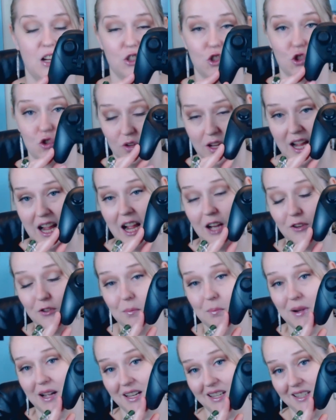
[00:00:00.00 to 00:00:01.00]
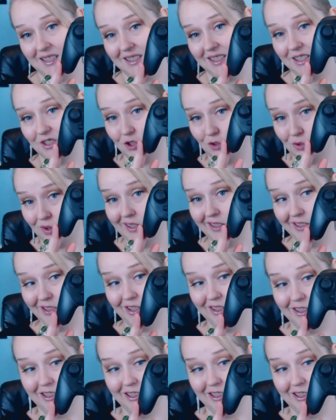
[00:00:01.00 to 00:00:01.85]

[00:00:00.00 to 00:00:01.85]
$100 Australian